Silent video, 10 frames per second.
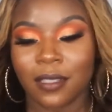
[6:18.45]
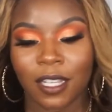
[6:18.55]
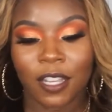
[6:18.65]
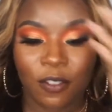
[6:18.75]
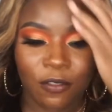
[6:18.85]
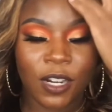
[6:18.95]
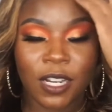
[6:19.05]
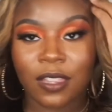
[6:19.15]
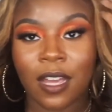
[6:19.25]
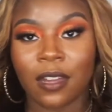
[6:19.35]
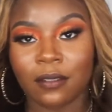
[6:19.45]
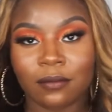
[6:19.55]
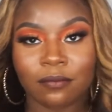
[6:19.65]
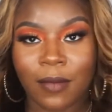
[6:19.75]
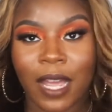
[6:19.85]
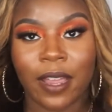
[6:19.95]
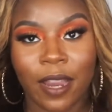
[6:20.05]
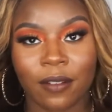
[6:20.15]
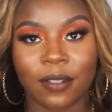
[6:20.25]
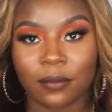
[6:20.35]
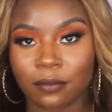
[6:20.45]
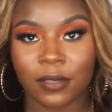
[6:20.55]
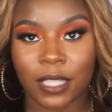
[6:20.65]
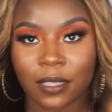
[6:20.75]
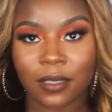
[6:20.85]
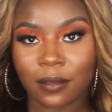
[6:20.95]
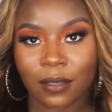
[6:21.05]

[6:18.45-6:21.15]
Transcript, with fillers: If you really thought my hair was this,